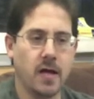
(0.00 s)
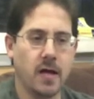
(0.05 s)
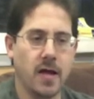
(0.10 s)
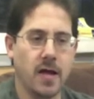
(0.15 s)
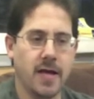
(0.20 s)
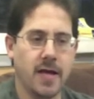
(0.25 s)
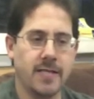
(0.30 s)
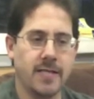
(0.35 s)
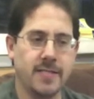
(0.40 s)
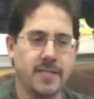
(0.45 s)

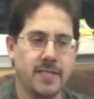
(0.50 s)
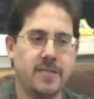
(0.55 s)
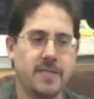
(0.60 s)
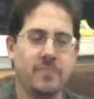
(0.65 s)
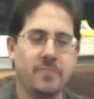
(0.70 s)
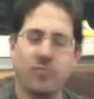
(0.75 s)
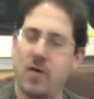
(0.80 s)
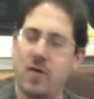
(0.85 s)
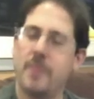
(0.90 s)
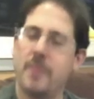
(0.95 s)
did
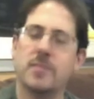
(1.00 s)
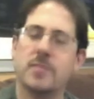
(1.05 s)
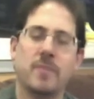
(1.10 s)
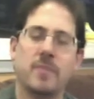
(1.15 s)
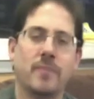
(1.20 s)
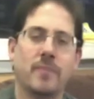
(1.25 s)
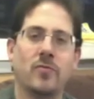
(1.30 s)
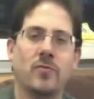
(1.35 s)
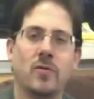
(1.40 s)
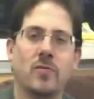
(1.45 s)
promise my
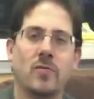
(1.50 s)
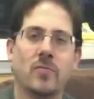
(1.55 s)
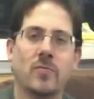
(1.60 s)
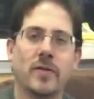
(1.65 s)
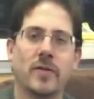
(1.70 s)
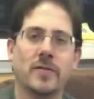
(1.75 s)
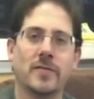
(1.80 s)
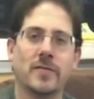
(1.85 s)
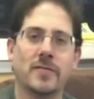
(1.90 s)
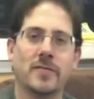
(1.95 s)
blog
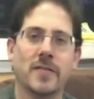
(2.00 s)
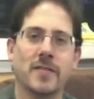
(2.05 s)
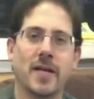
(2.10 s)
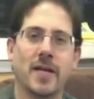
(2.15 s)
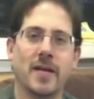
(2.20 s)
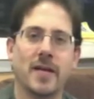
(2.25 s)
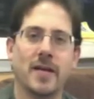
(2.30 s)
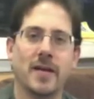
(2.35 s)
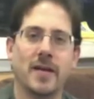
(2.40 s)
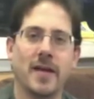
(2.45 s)
readers
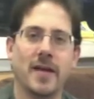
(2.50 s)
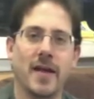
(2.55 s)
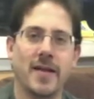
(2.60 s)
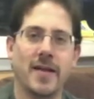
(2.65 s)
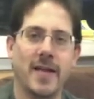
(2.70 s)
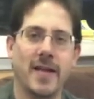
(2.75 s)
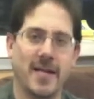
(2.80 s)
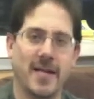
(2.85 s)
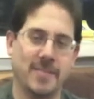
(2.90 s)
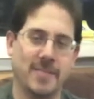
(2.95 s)

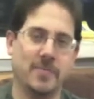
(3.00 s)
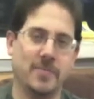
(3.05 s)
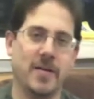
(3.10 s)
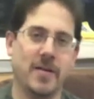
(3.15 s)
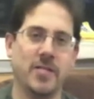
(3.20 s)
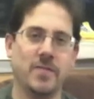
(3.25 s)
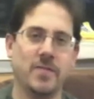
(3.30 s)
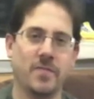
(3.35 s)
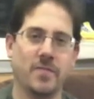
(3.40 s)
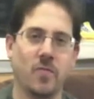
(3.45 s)
an
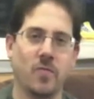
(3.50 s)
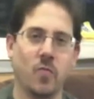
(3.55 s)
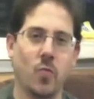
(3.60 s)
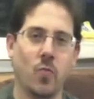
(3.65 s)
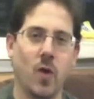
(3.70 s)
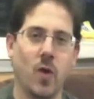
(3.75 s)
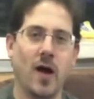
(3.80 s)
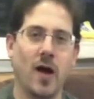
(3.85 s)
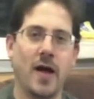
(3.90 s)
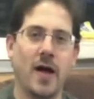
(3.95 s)
explanation for
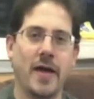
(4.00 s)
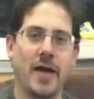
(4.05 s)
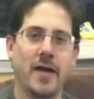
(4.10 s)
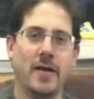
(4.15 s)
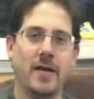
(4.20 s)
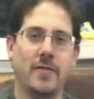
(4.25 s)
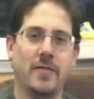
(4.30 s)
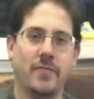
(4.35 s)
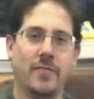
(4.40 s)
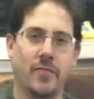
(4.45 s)

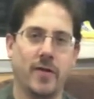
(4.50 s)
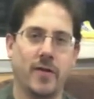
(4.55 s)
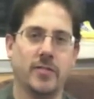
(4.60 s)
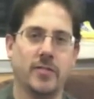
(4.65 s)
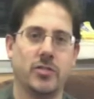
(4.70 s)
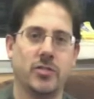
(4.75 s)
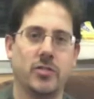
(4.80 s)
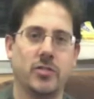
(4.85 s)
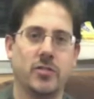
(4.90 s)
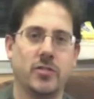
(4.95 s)
why
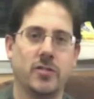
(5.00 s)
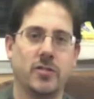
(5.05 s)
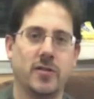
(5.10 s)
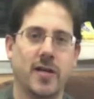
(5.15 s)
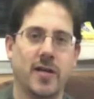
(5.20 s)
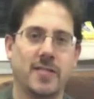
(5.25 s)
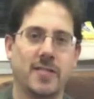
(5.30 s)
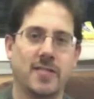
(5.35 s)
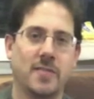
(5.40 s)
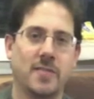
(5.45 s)
French
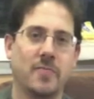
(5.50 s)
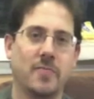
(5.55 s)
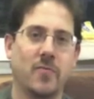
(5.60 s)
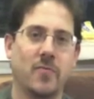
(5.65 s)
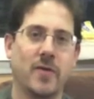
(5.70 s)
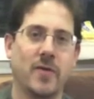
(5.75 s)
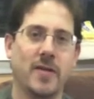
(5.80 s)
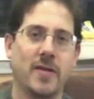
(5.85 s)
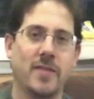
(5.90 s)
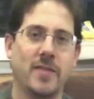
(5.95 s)
at some
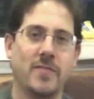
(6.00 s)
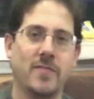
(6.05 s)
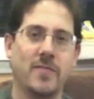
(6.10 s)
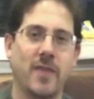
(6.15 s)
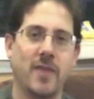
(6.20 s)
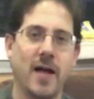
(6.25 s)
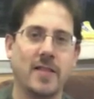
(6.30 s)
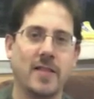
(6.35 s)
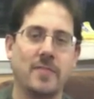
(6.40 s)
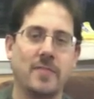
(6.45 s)
point, given the
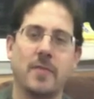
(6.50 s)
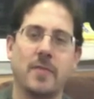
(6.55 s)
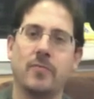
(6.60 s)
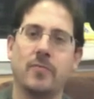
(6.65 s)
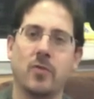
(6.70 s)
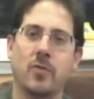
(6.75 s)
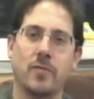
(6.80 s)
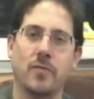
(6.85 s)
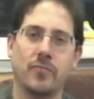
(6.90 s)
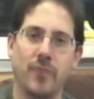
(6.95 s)
fact that my
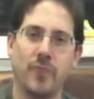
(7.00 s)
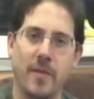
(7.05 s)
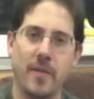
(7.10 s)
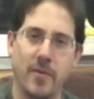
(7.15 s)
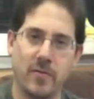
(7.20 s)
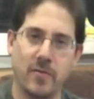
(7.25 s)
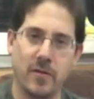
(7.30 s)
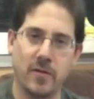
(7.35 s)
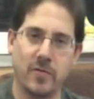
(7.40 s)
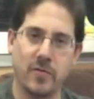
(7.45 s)
blog
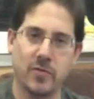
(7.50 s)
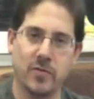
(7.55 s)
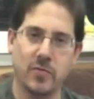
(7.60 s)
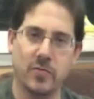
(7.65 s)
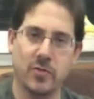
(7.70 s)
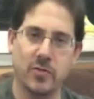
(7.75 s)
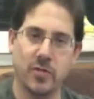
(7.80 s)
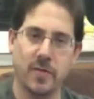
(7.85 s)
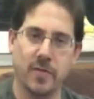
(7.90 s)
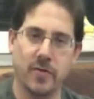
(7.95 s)
primarily was
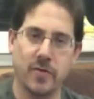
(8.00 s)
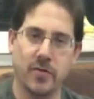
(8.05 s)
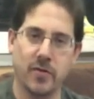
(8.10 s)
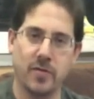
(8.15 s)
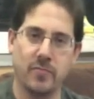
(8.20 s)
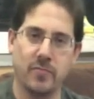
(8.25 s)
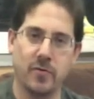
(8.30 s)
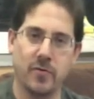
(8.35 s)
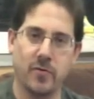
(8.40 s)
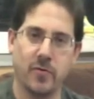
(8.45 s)
originally about
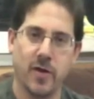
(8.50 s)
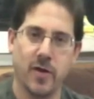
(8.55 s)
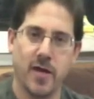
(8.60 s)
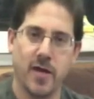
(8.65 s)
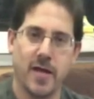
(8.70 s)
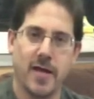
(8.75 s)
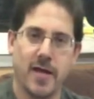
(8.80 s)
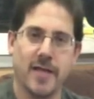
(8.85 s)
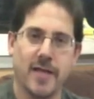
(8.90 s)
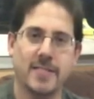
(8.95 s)
Hebrew
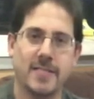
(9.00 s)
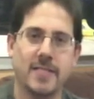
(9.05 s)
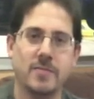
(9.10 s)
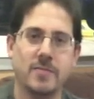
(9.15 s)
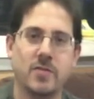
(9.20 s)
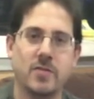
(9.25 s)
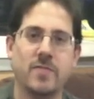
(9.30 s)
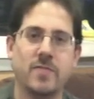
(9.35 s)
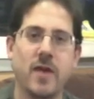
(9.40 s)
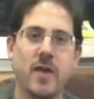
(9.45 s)
and
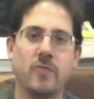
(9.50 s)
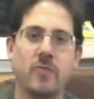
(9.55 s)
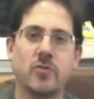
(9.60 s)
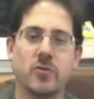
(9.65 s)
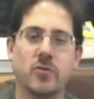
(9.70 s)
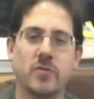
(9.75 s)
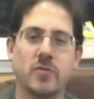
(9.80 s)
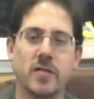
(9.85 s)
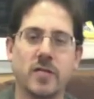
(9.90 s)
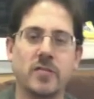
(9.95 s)
seems to have now
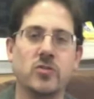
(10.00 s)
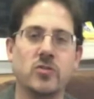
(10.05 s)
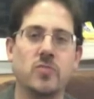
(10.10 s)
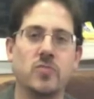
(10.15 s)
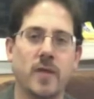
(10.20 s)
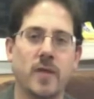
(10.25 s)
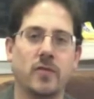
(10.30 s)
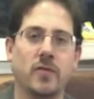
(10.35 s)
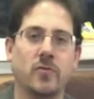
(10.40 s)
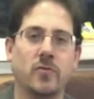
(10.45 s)
turned into
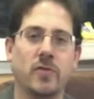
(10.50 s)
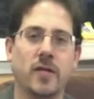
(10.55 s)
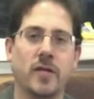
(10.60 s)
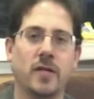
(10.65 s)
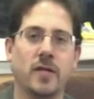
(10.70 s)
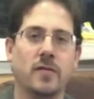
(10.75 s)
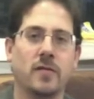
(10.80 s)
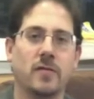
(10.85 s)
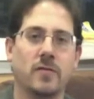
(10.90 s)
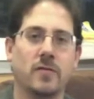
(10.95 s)
my
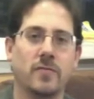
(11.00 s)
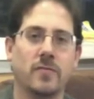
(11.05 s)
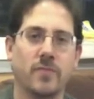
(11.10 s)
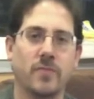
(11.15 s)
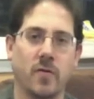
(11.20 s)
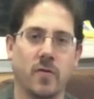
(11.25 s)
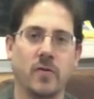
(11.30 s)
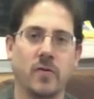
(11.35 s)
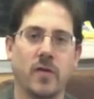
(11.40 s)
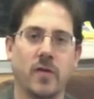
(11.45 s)
learning
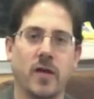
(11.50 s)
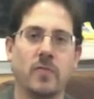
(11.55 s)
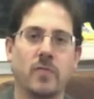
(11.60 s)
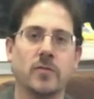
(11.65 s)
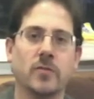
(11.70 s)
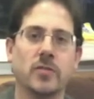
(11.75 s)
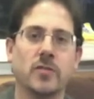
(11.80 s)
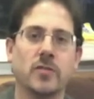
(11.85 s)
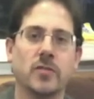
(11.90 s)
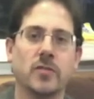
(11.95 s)
foreign
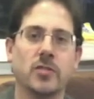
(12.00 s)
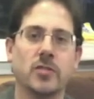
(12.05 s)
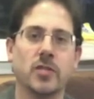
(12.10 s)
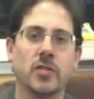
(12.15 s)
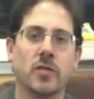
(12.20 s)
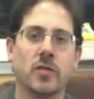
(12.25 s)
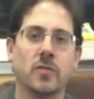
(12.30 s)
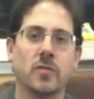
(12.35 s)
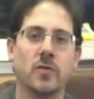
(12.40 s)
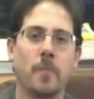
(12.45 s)
languages in
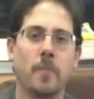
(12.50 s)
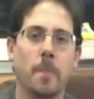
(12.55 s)
general.